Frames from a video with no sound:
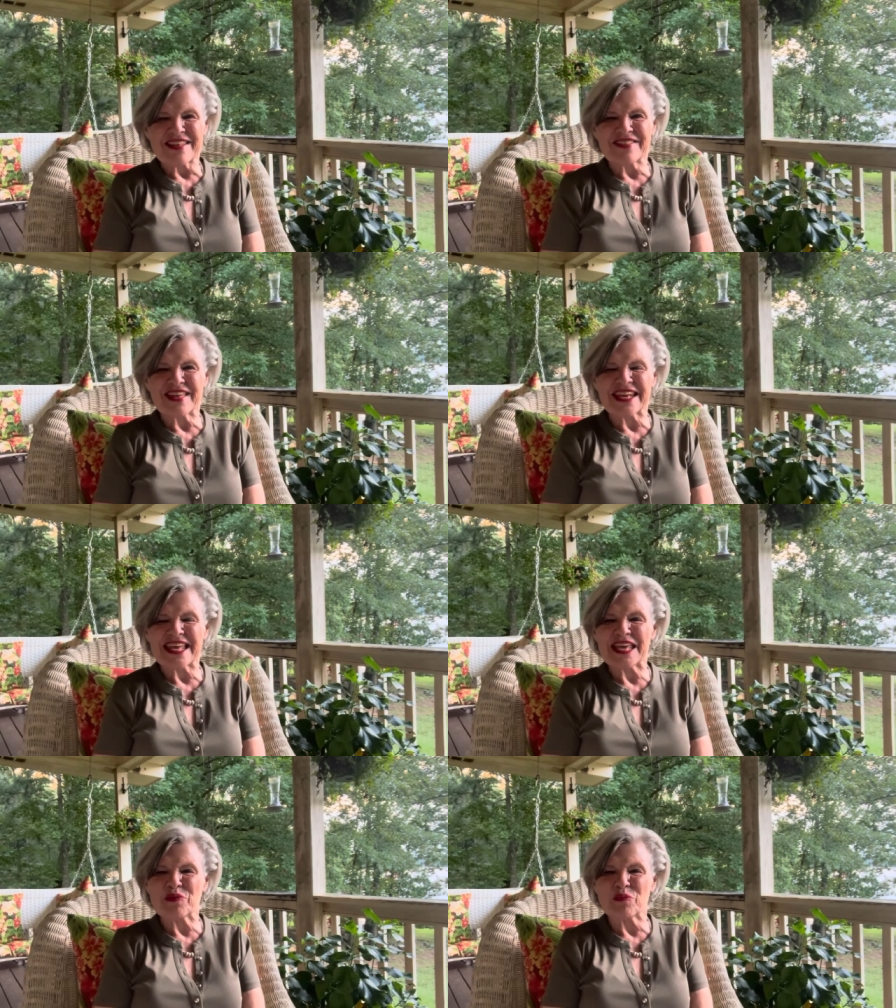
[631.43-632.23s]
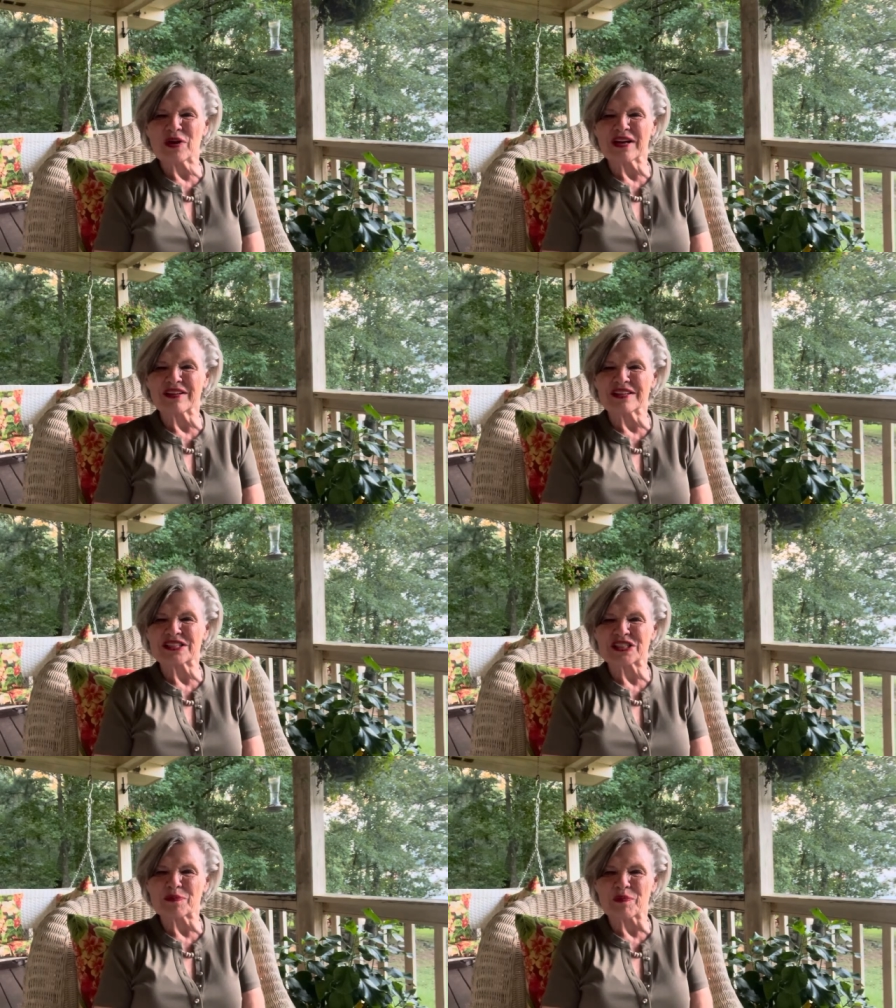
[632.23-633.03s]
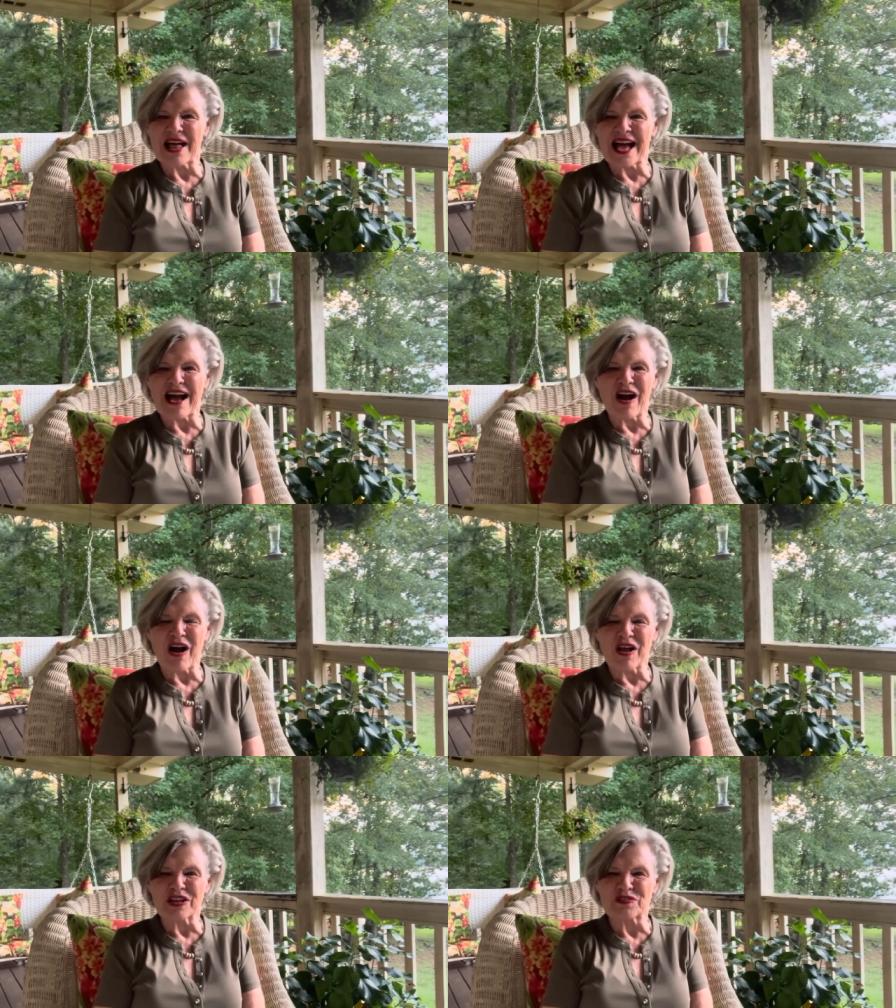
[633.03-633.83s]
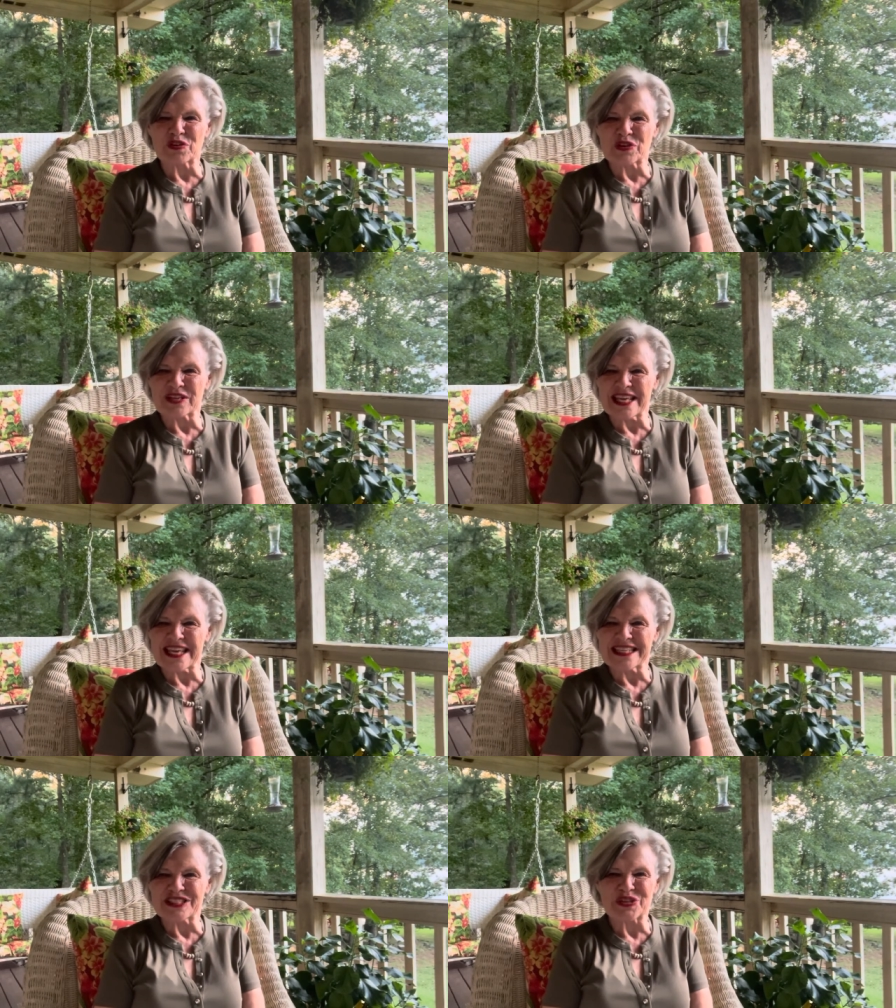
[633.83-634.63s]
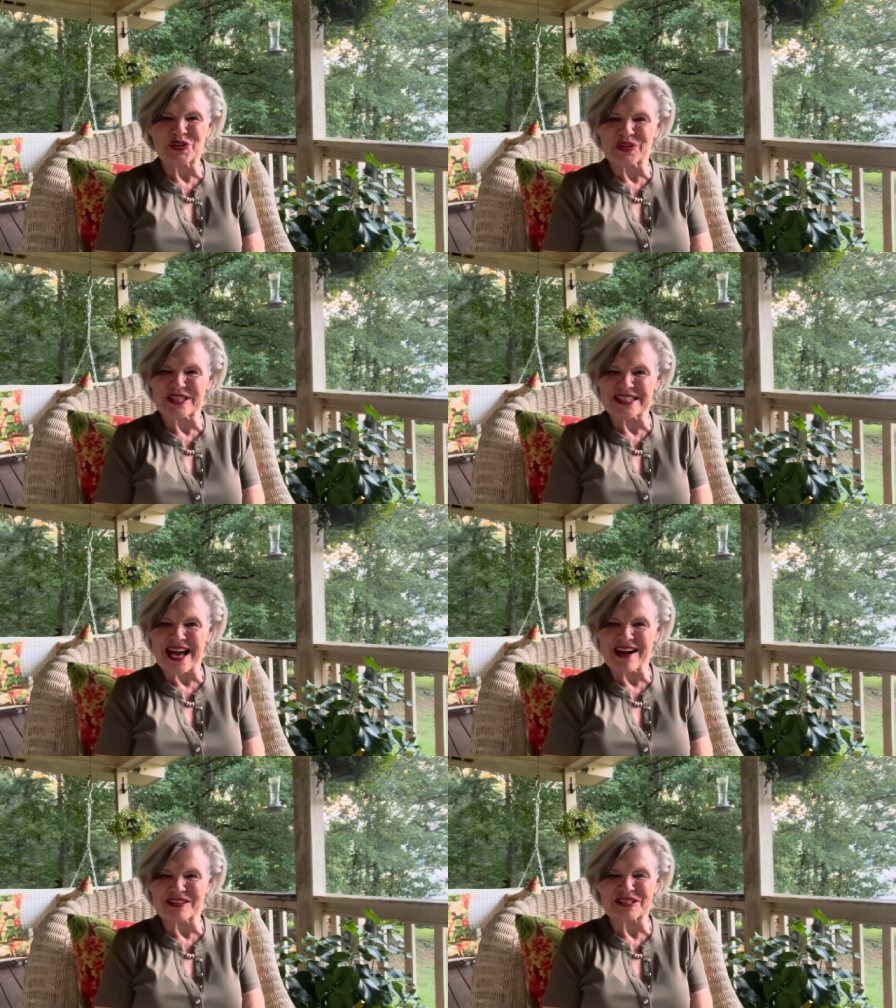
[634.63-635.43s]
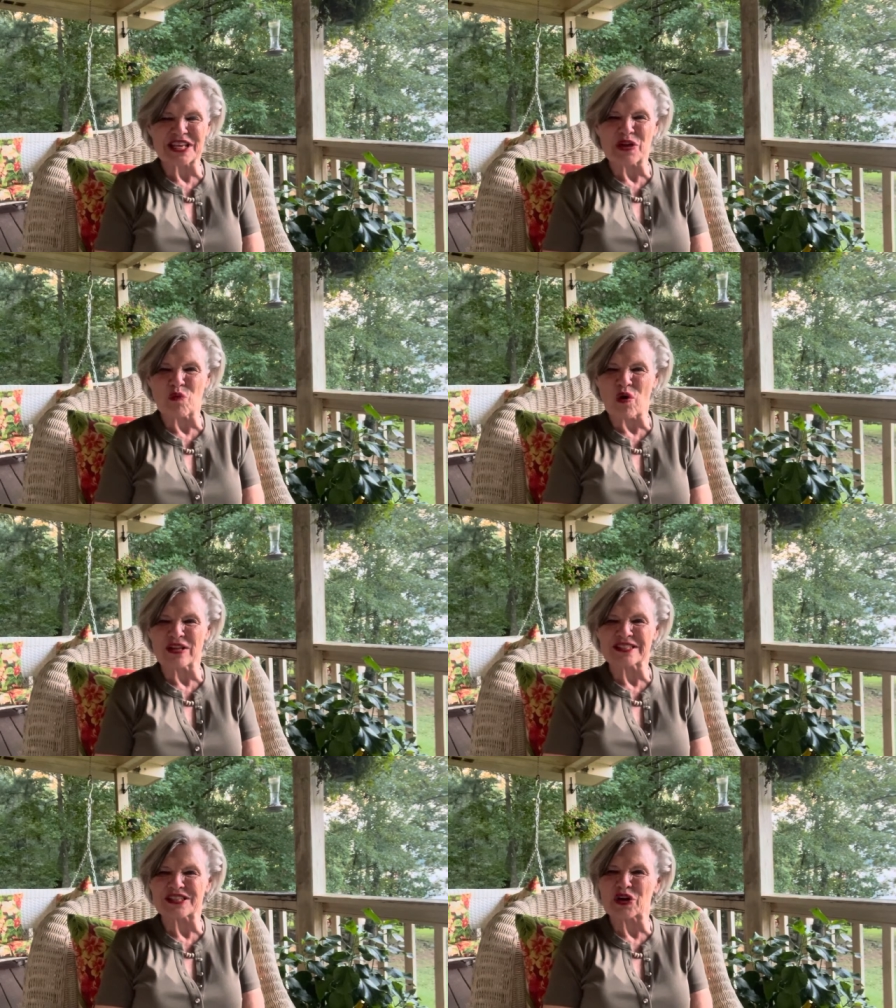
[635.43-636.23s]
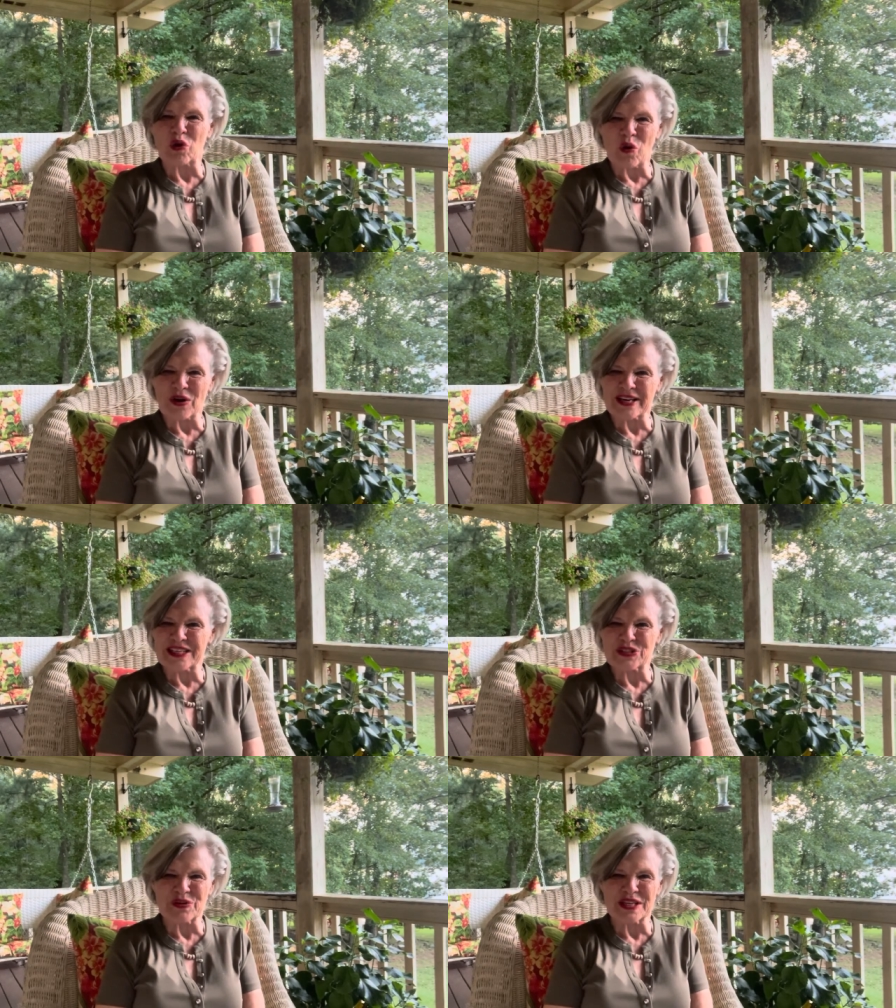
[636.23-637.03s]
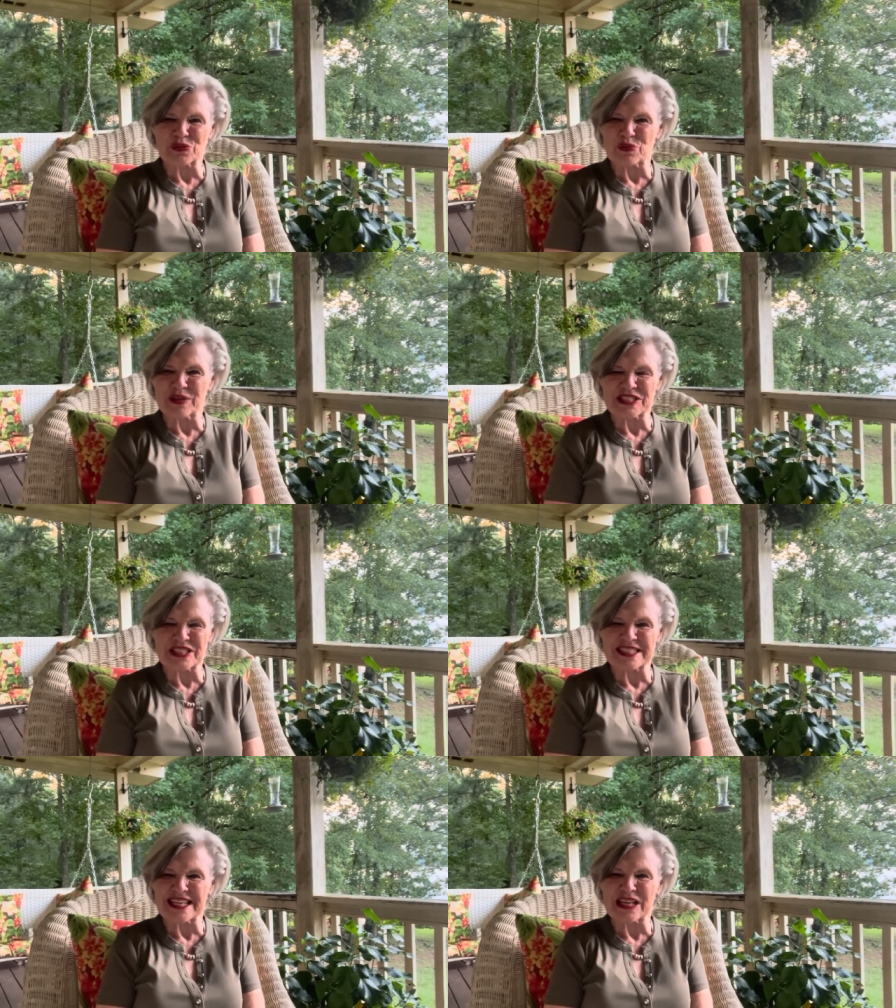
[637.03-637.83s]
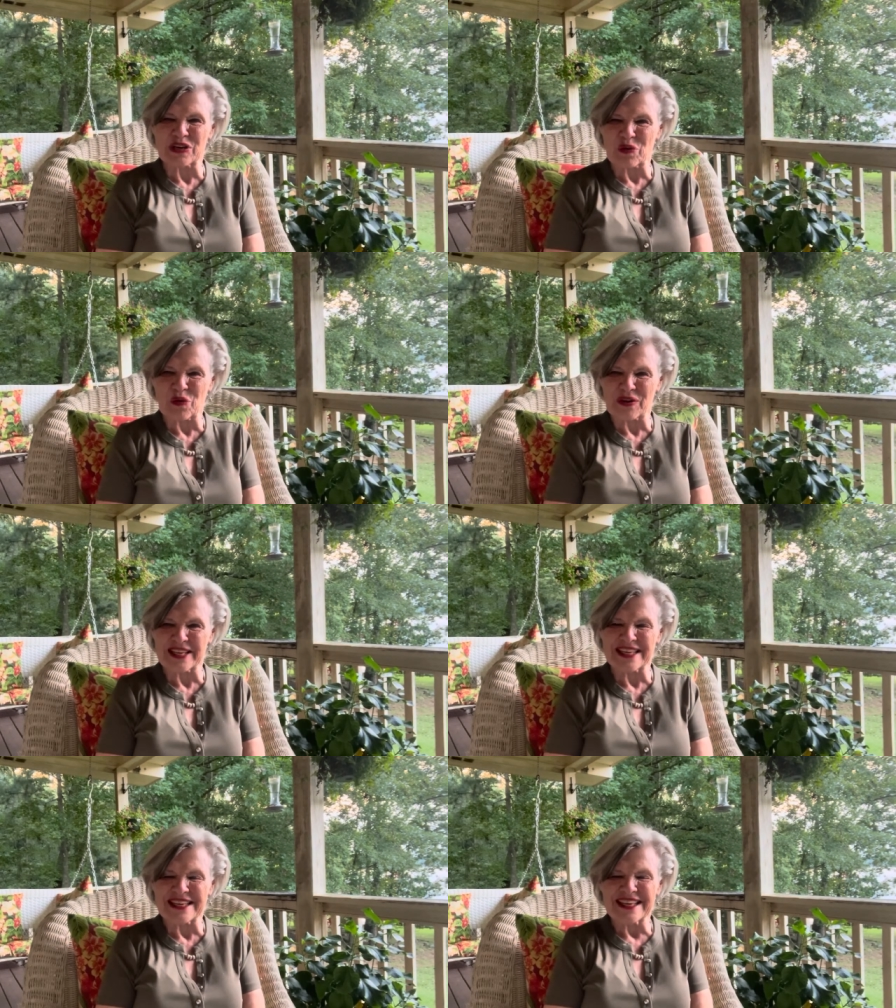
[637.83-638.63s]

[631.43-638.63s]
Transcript: that He will supply all of your needs, your desires, and wants according to His riches in glory